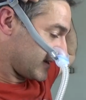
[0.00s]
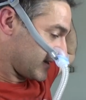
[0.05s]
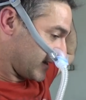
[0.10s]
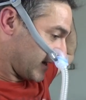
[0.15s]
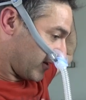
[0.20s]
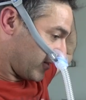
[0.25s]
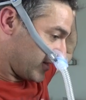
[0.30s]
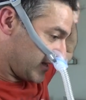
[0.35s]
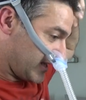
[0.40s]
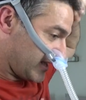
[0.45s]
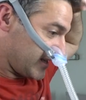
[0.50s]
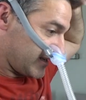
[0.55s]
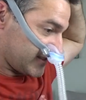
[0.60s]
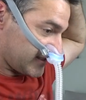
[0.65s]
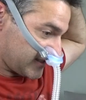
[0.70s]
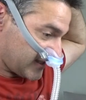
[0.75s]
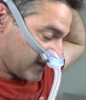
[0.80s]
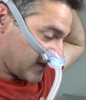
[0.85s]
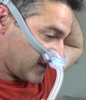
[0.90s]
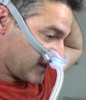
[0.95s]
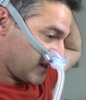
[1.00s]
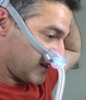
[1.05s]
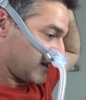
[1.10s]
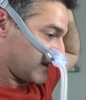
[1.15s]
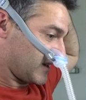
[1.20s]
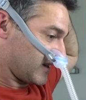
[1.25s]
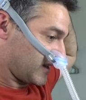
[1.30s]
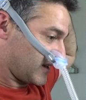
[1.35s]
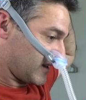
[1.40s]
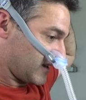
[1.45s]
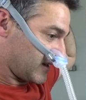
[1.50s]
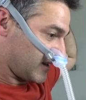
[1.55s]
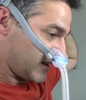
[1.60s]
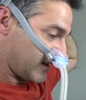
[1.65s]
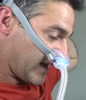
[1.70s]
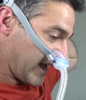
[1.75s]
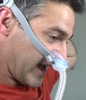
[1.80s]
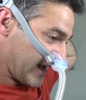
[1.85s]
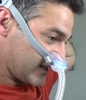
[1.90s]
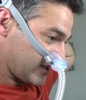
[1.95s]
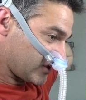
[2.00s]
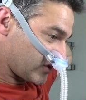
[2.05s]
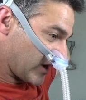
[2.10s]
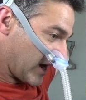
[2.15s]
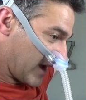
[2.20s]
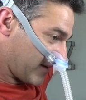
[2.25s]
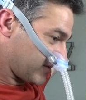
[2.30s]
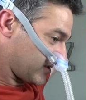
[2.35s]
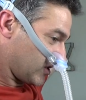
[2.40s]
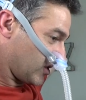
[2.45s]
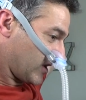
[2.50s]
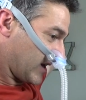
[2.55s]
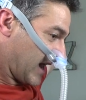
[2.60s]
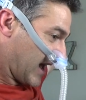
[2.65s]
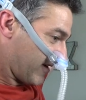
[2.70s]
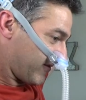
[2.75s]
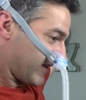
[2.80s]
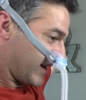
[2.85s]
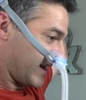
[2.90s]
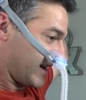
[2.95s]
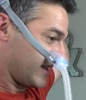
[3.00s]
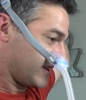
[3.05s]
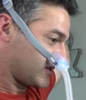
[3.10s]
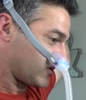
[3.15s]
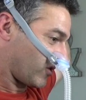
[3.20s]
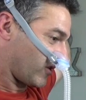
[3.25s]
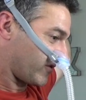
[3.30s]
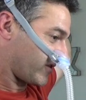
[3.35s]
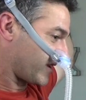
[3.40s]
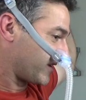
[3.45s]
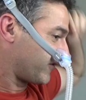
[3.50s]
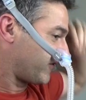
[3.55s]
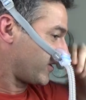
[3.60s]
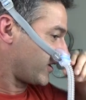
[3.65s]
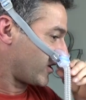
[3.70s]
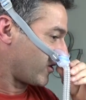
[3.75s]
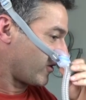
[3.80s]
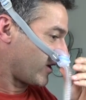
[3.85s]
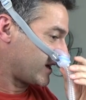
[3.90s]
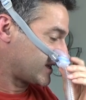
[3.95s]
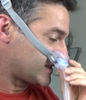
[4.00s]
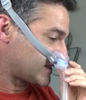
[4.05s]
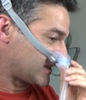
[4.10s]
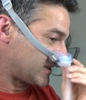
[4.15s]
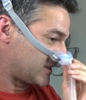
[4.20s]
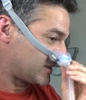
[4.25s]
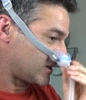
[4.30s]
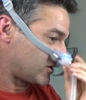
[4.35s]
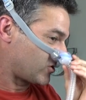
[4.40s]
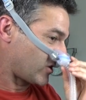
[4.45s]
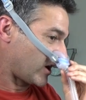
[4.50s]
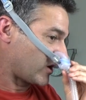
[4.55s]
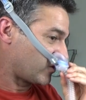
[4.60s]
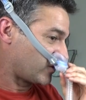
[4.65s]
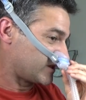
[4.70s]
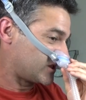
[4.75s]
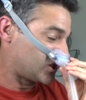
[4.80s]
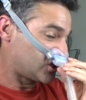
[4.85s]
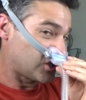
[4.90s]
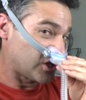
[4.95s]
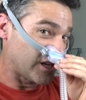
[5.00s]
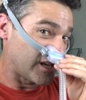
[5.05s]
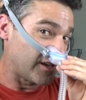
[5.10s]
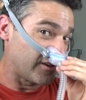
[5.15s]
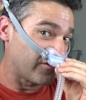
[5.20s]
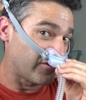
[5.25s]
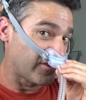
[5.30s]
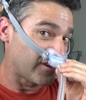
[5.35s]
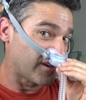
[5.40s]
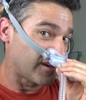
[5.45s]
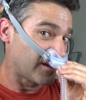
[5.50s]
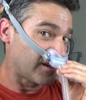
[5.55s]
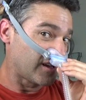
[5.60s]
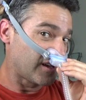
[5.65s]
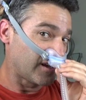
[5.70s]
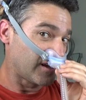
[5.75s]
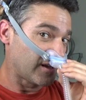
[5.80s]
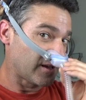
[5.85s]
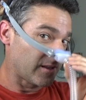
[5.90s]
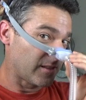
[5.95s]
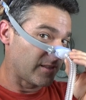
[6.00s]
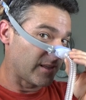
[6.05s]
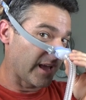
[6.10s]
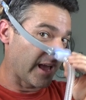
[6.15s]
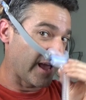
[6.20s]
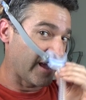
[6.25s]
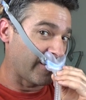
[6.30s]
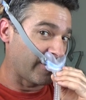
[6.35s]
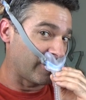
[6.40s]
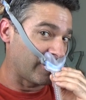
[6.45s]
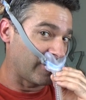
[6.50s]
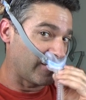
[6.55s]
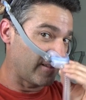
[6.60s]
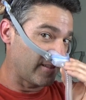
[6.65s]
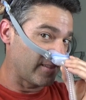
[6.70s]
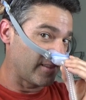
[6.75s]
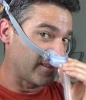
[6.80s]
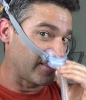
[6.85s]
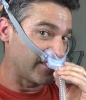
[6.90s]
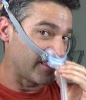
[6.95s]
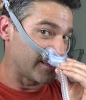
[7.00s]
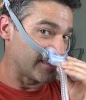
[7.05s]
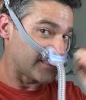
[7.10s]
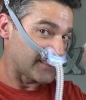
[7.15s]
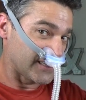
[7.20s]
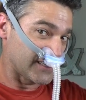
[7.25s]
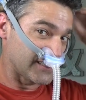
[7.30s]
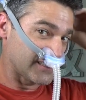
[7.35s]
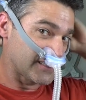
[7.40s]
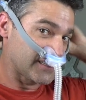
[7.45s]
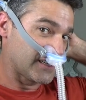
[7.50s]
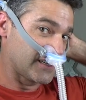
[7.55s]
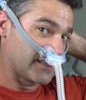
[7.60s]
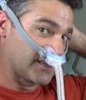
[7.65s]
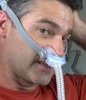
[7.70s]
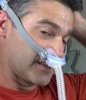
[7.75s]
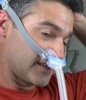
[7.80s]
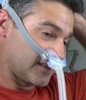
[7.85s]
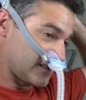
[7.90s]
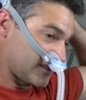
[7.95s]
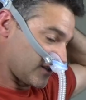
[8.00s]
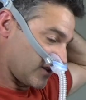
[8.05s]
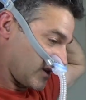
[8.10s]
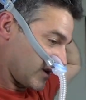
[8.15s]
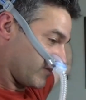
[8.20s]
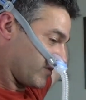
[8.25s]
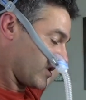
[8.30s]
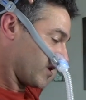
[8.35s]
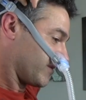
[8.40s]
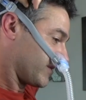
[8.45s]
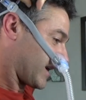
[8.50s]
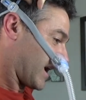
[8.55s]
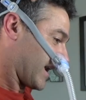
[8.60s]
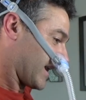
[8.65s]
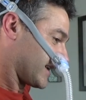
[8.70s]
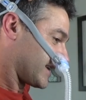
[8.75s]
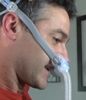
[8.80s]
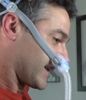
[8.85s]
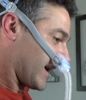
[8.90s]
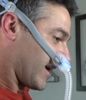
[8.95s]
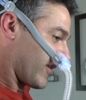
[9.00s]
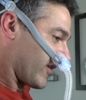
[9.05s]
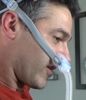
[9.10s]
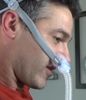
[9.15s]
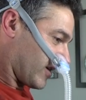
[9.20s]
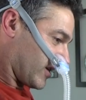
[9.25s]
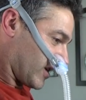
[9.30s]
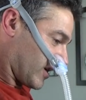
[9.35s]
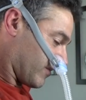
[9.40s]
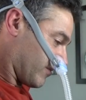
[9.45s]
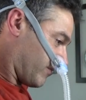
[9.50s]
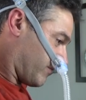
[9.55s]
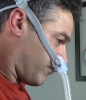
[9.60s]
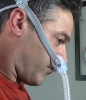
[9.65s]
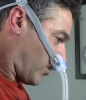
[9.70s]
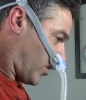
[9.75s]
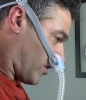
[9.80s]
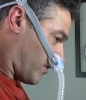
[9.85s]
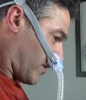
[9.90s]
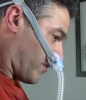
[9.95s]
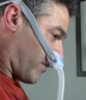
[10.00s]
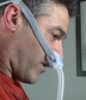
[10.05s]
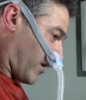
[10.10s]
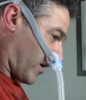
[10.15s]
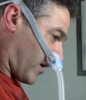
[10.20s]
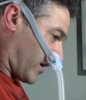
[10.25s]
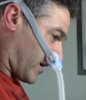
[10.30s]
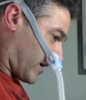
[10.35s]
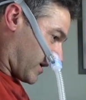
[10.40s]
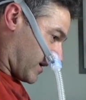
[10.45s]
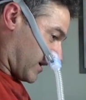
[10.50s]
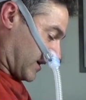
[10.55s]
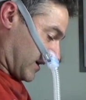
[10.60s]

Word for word: Now these head straps, you can have in any sort of configuration to try to achieve the angle that this is. So you can put them kind of together, you can pull them apart.